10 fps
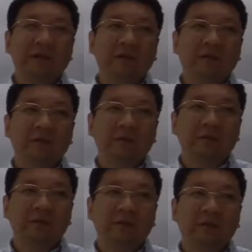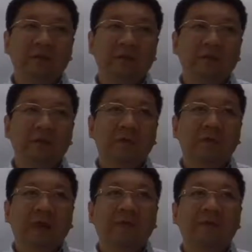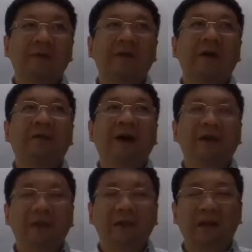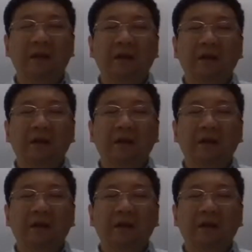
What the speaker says: you could have the rough idea.